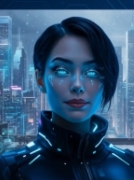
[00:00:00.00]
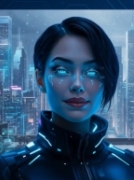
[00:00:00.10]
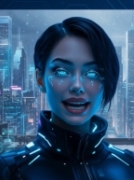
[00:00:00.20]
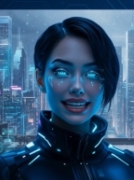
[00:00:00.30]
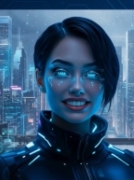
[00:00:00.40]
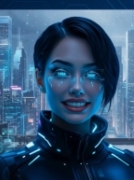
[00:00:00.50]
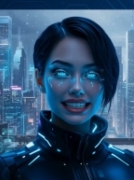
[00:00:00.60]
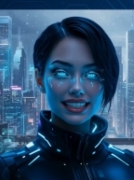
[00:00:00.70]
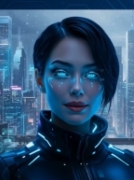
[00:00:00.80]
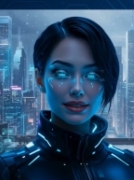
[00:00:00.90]
Thanks to
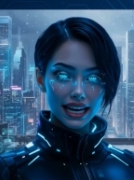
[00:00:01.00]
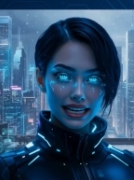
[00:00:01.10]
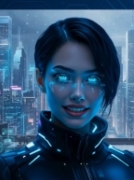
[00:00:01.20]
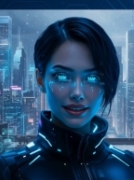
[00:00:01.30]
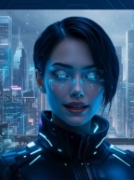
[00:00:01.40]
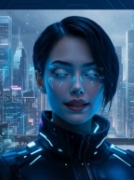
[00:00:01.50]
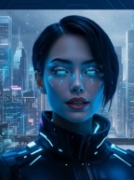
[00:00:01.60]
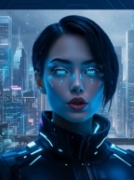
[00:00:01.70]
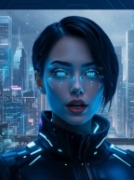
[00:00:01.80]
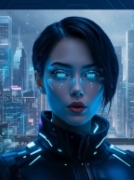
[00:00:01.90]
this update,
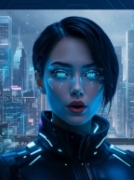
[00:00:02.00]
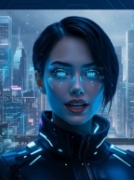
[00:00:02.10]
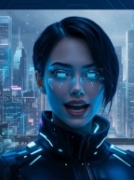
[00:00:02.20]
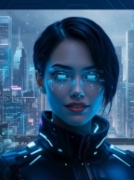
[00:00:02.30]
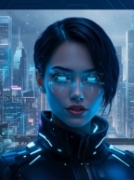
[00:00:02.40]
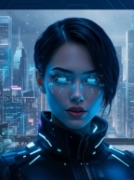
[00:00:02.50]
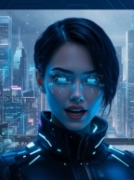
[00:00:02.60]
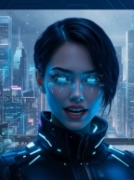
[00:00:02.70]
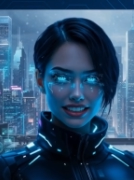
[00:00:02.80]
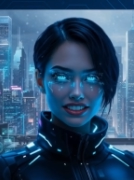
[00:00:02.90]
you no longer have to
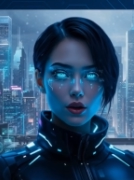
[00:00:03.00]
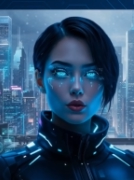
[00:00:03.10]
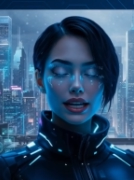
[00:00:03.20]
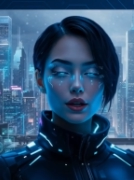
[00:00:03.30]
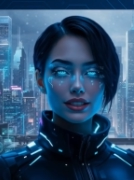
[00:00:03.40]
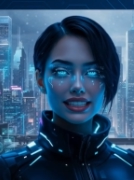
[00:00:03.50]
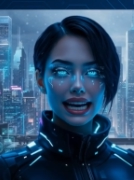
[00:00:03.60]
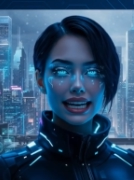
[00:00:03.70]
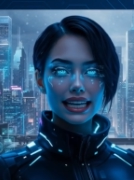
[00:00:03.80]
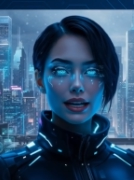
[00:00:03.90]
rely solely on
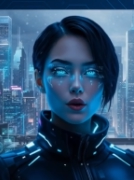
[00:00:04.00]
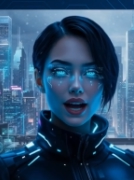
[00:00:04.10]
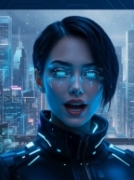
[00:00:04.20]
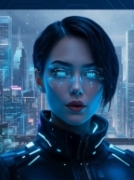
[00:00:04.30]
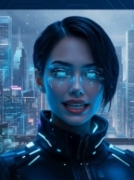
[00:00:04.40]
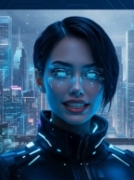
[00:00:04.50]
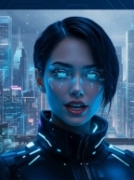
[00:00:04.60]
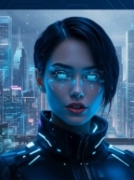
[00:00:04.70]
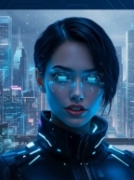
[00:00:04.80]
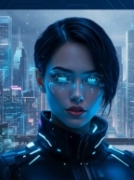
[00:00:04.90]
daily or hourly
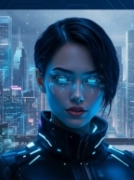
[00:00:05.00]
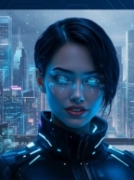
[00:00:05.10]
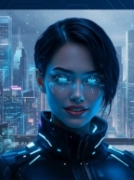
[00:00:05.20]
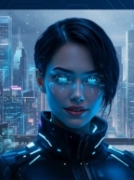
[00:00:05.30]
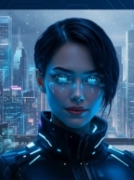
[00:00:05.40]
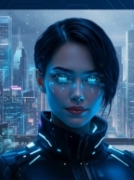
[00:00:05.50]
totals.